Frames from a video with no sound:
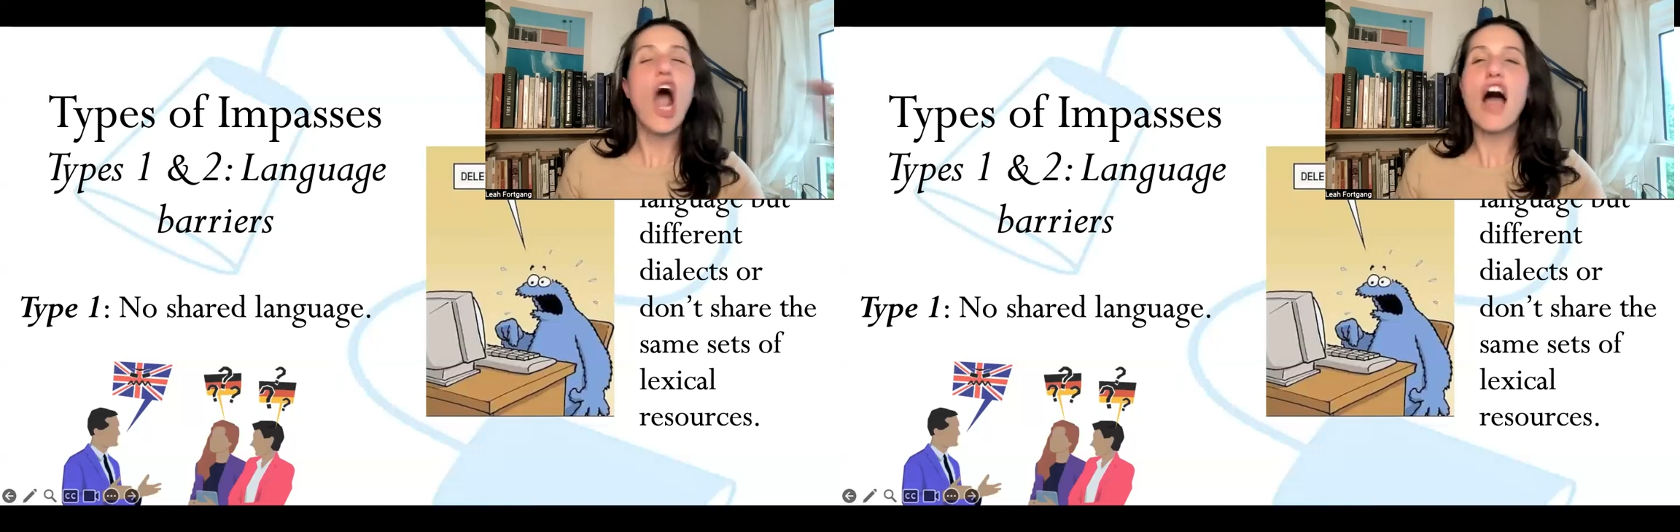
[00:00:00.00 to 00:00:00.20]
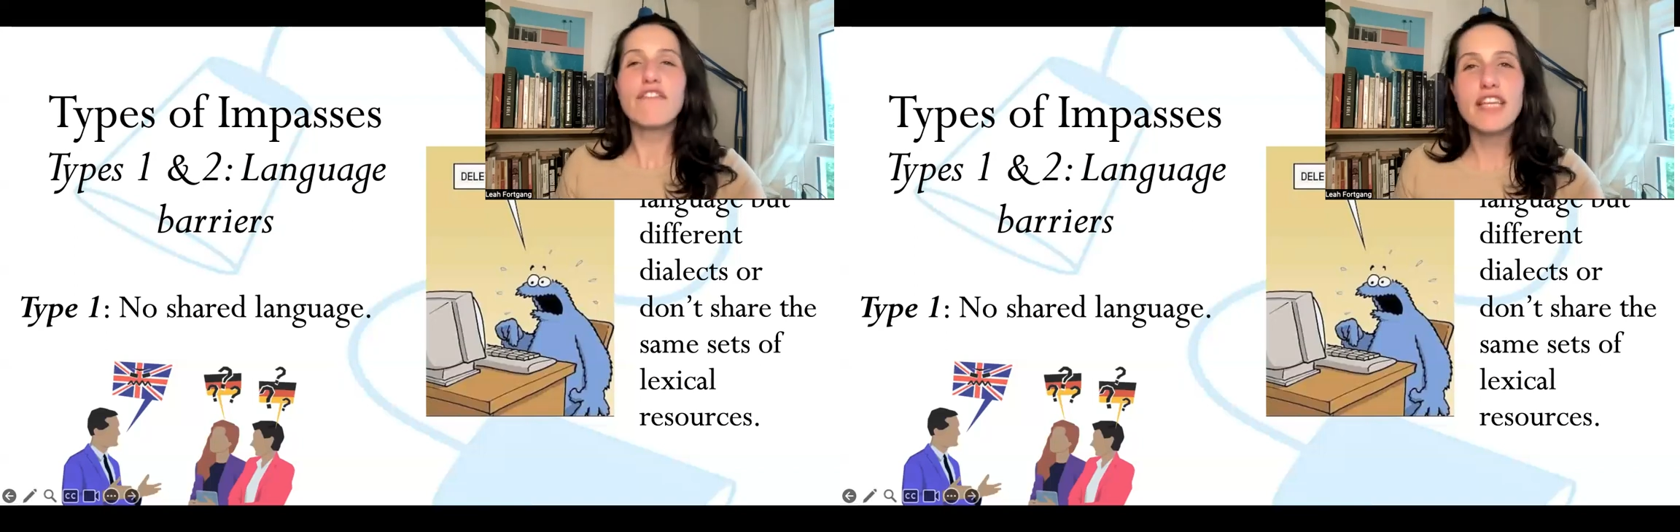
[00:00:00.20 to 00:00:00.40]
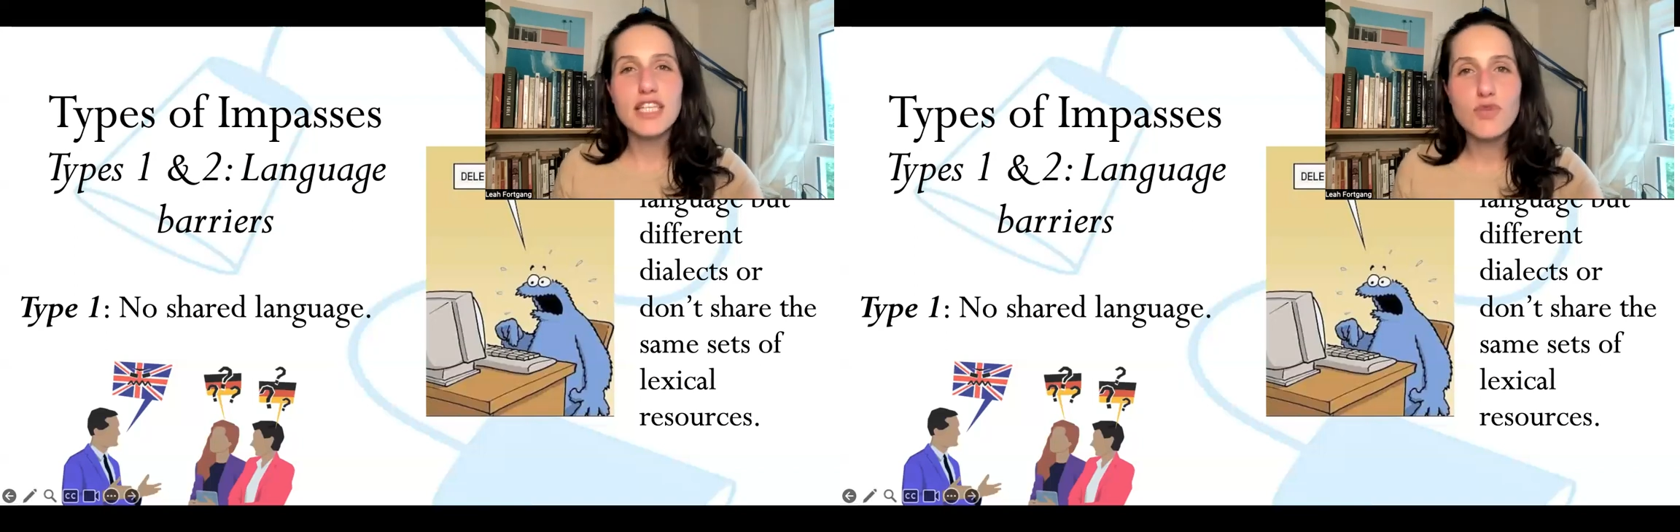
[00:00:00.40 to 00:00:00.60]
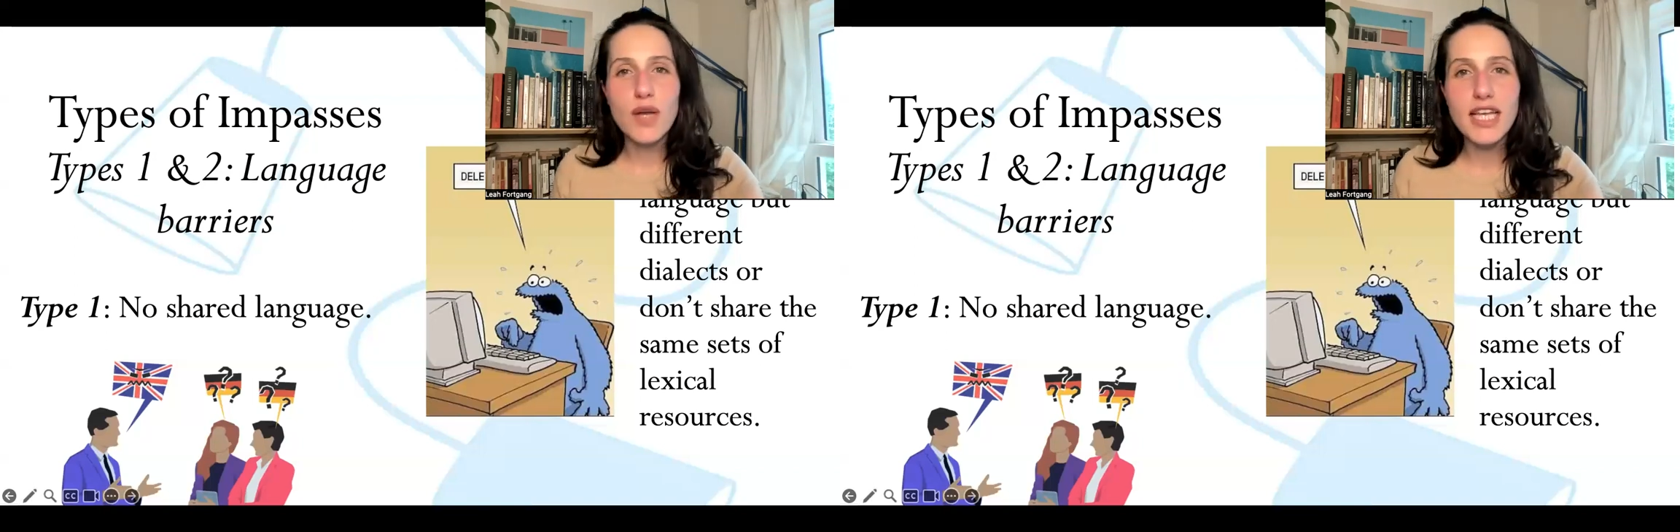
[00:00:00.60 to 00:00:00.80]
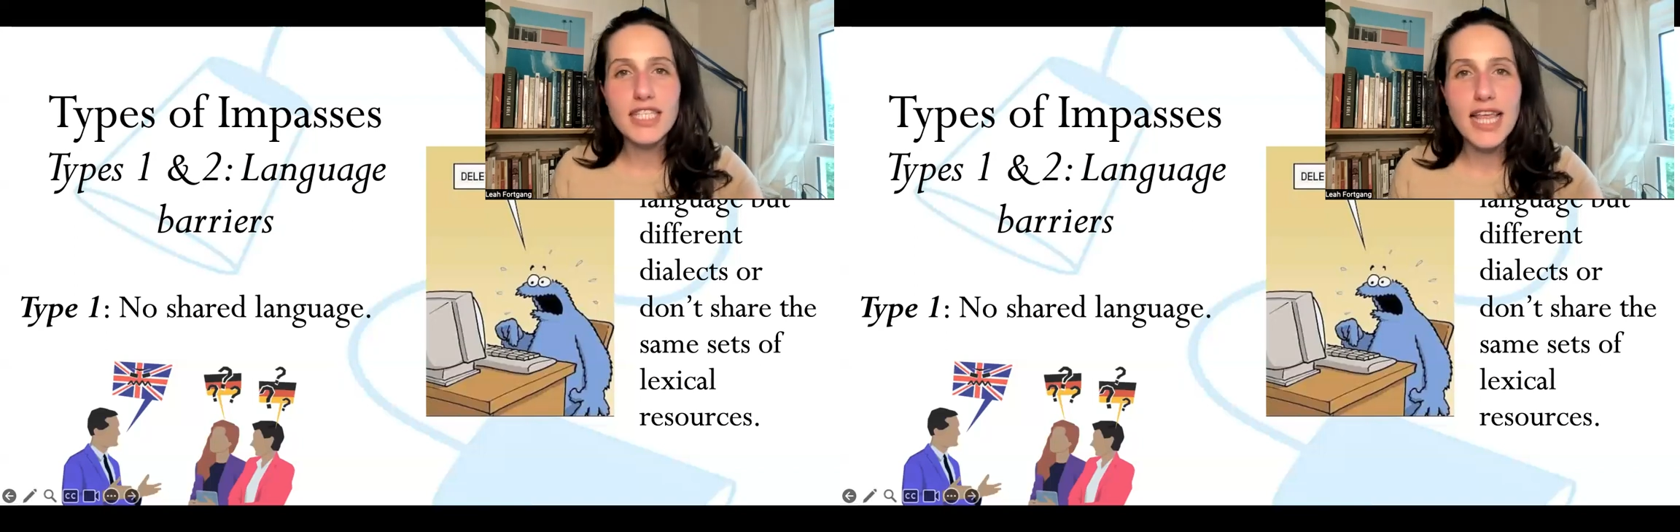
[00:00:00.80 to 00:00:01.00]
obvious
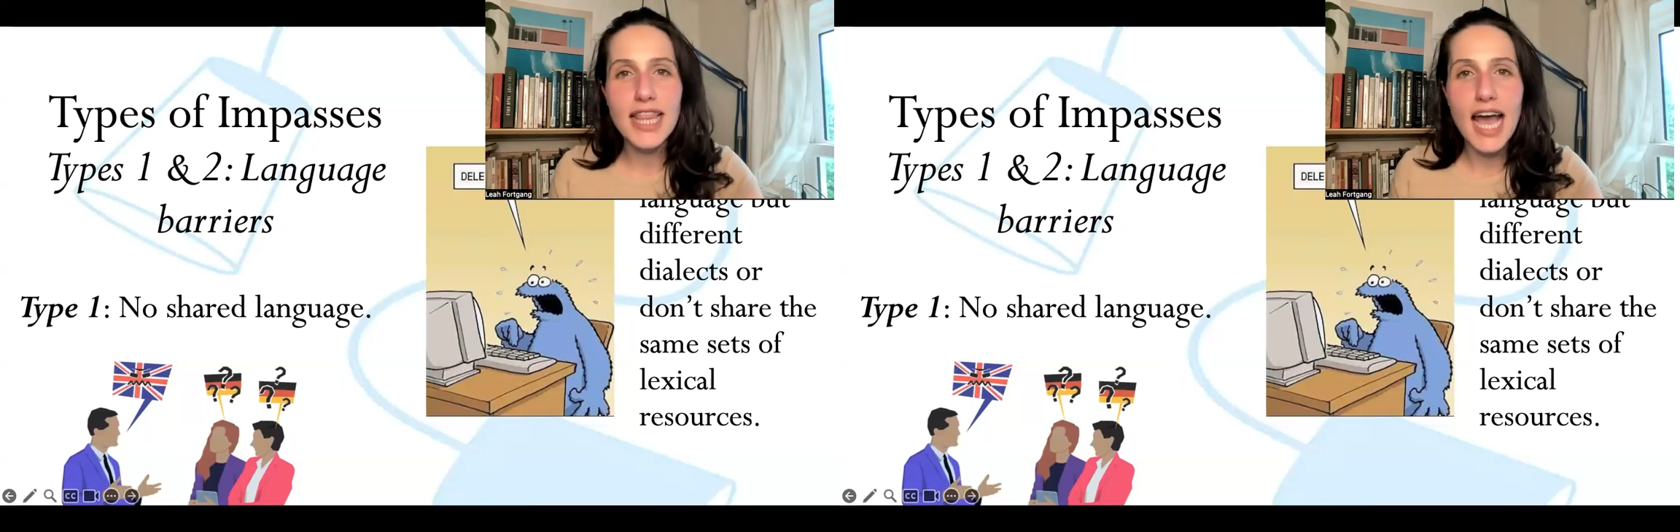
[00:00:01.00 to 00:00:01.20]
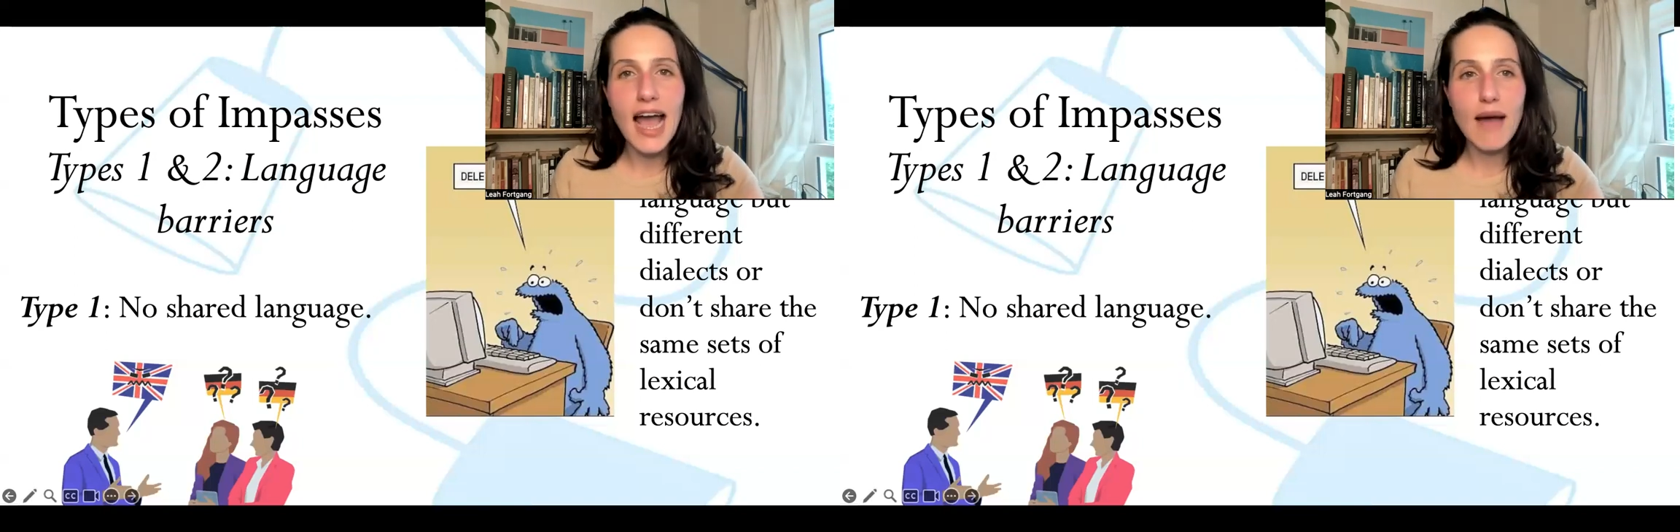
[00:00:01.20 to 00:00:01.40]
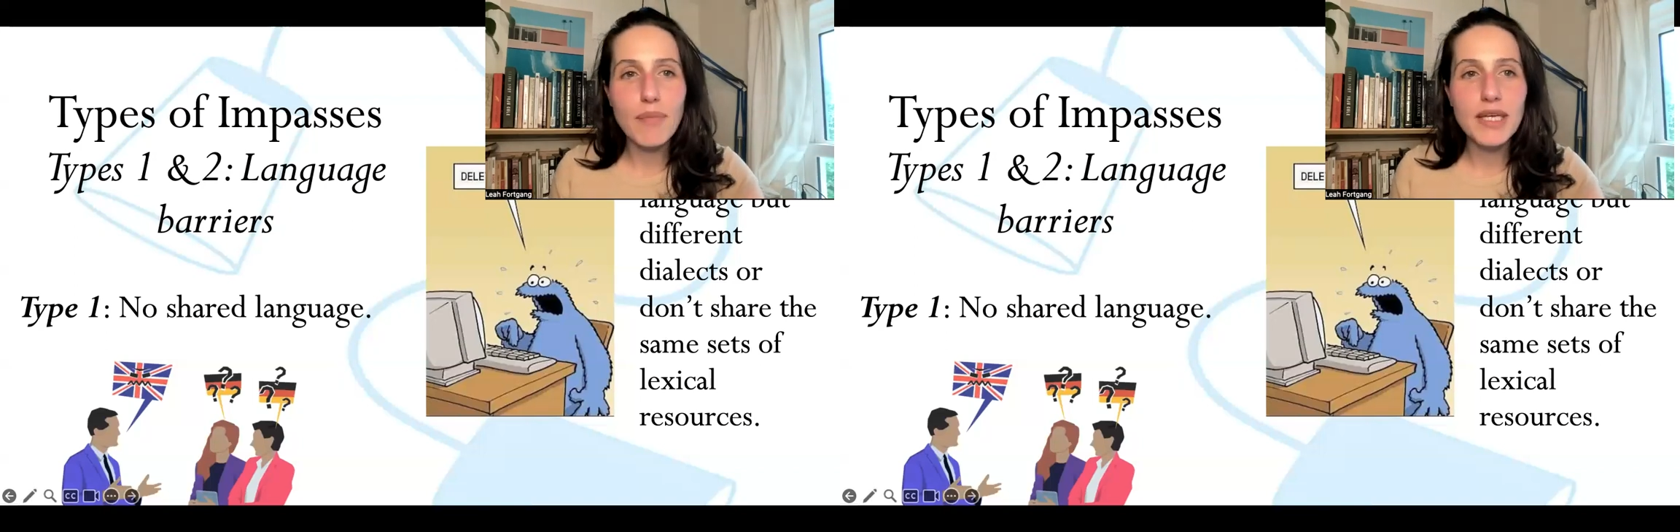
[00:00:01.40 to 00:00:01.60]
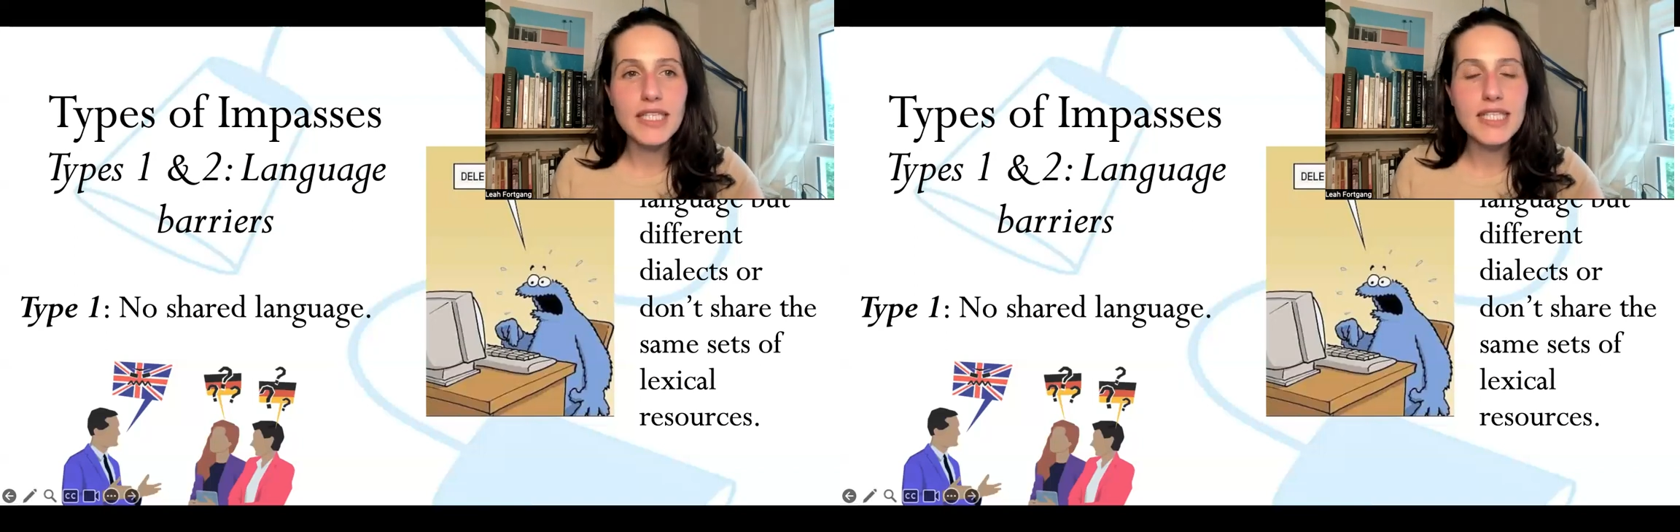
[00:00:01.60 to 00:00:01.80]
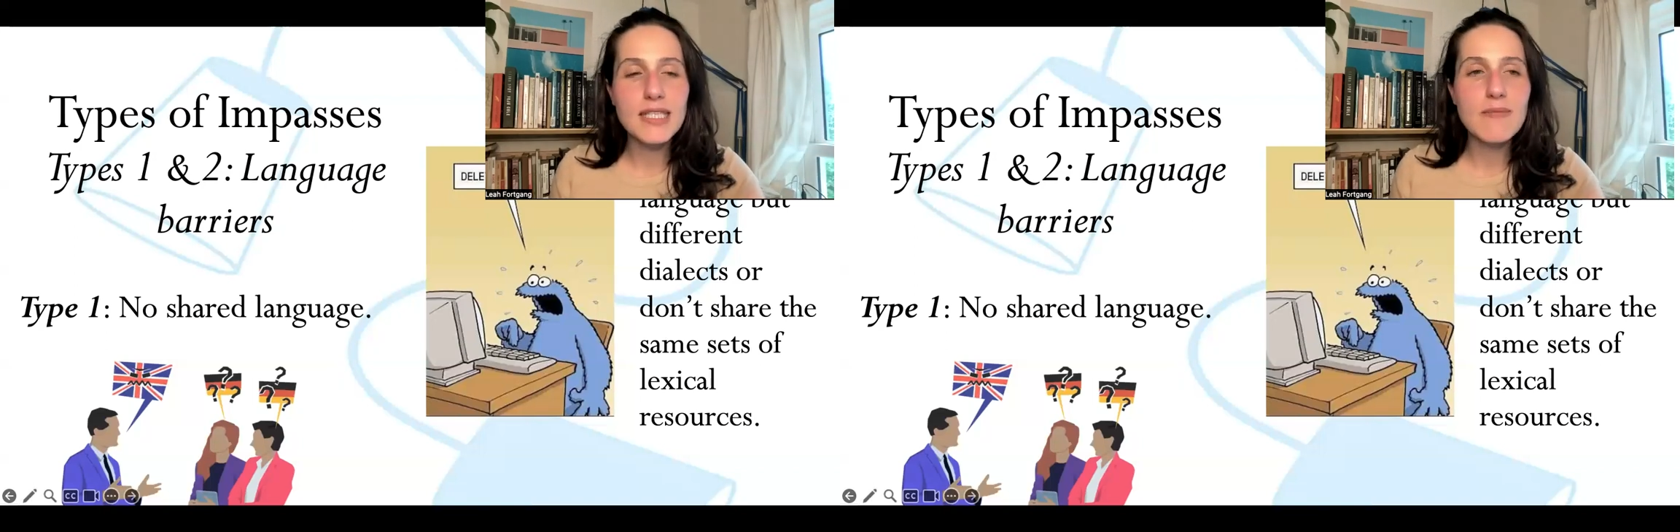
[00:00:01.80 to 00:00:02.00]
ways that that
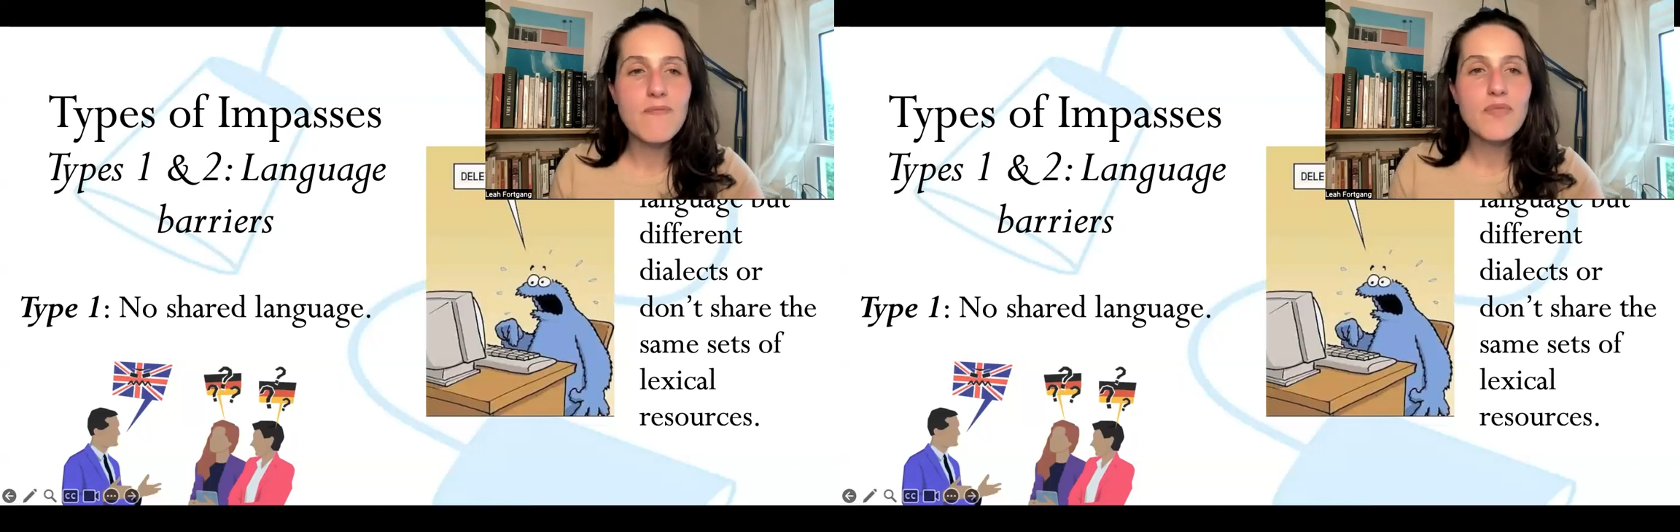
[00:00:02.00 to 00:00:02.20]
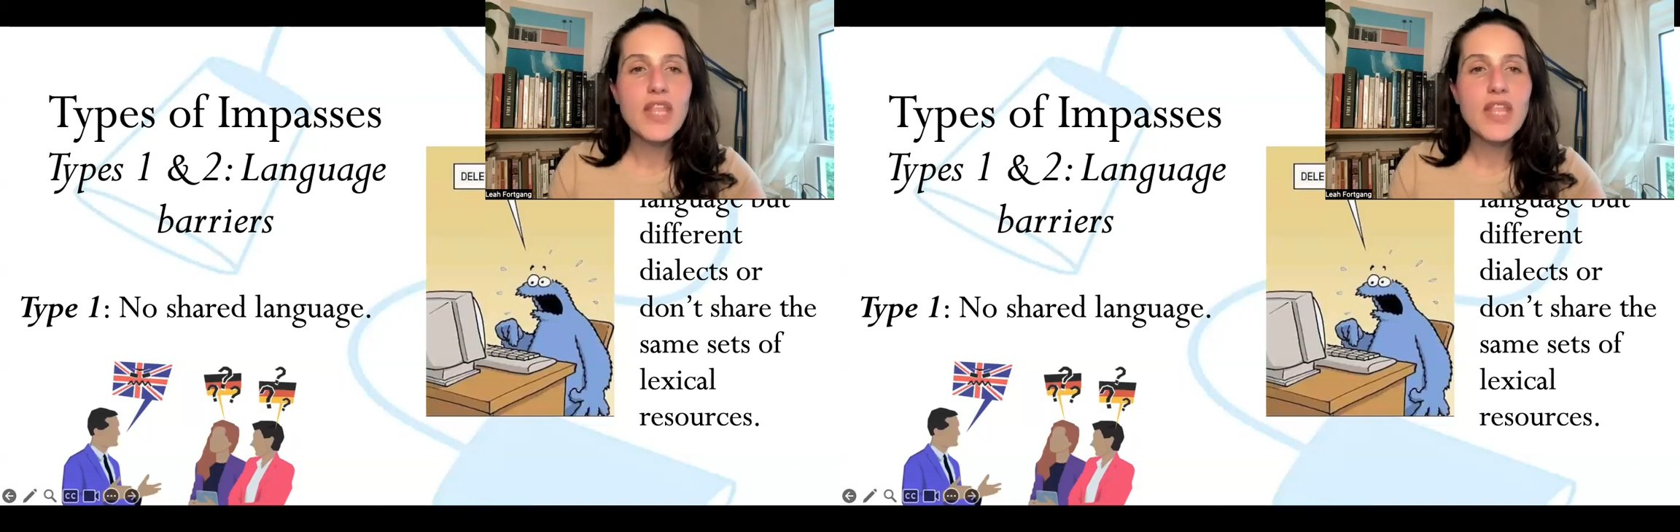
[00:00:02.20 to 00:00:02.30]
happens